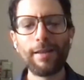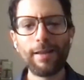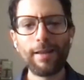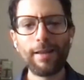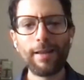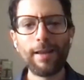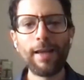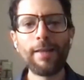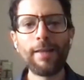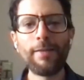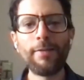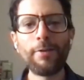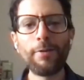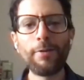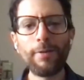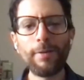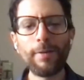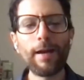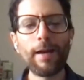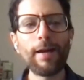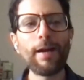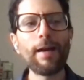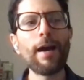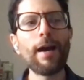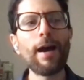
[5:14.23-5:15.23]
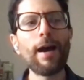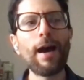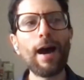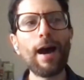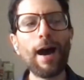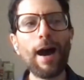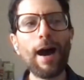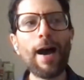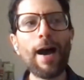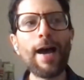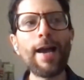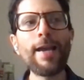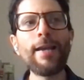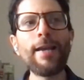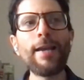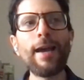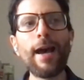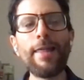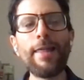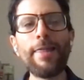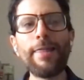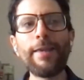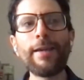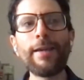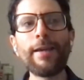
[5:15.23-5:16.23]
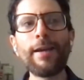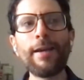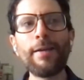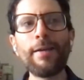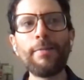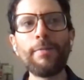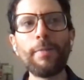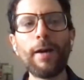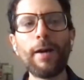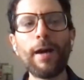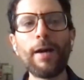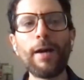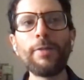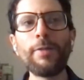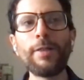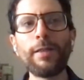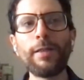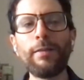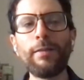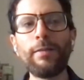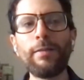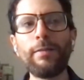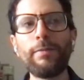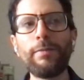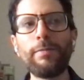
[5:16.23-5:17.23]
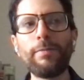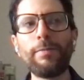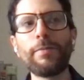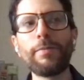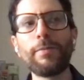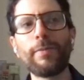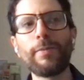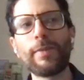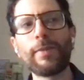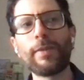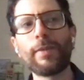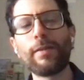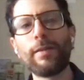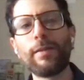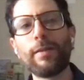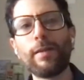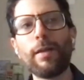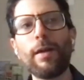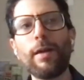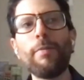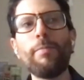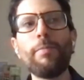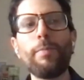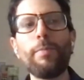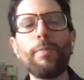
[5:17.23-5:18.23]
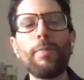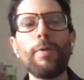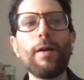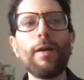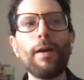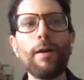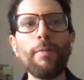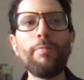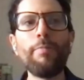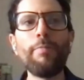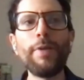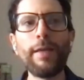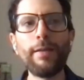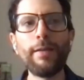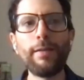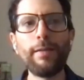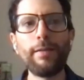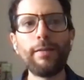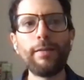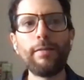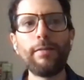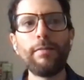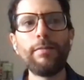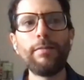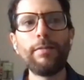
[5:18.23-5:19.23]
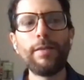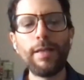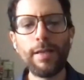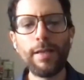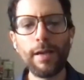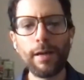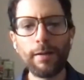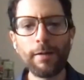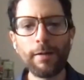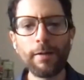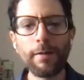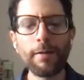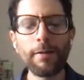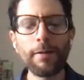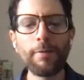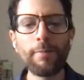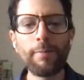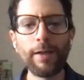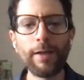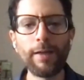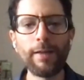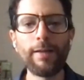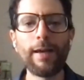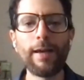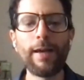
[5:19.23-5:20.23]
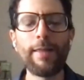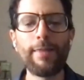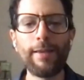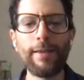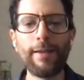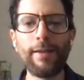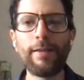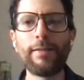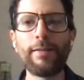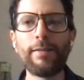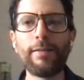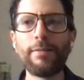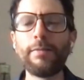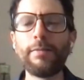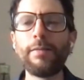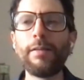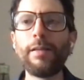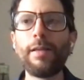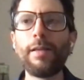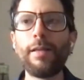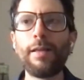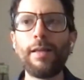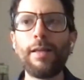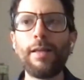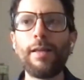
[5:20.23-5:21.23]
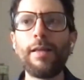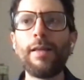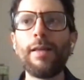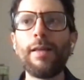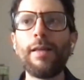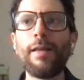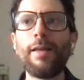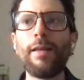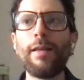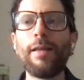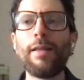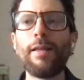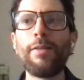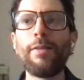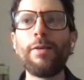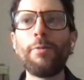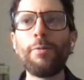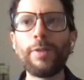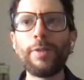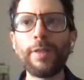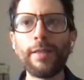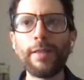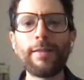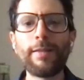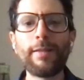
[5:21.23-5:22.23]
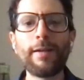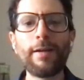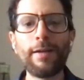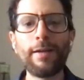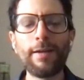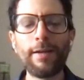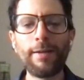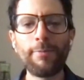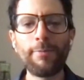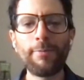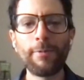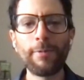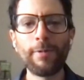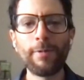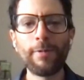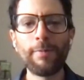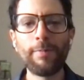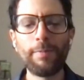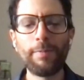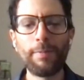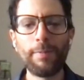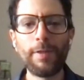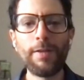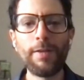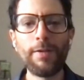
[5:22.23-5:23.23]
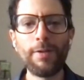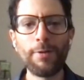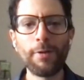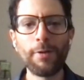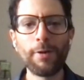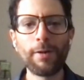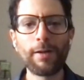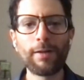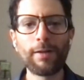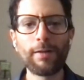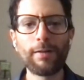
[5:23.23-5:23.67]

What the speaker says: and there, I think I was a, a bit younger, but I think there was a time where New York,